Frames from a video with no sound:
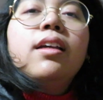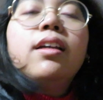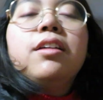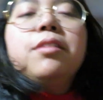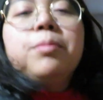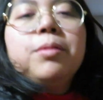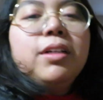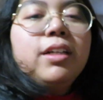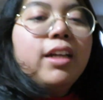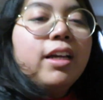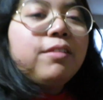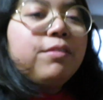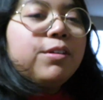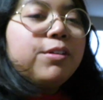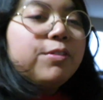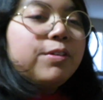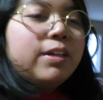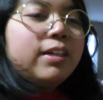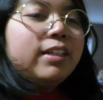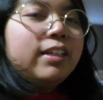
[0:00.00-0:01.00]
Good morning,
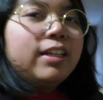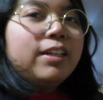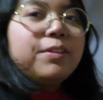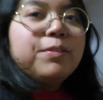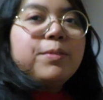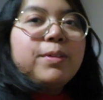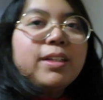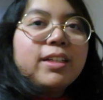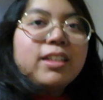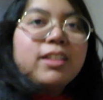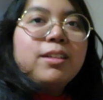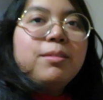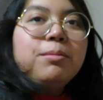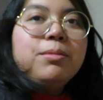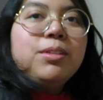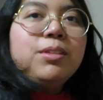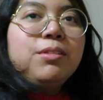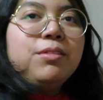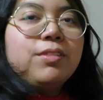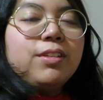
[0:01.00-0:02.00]
everyone, and
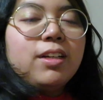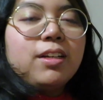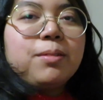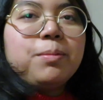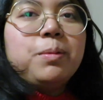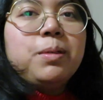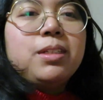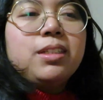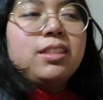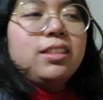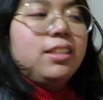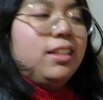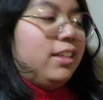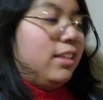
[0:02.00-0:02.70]
welcome to Vlogmas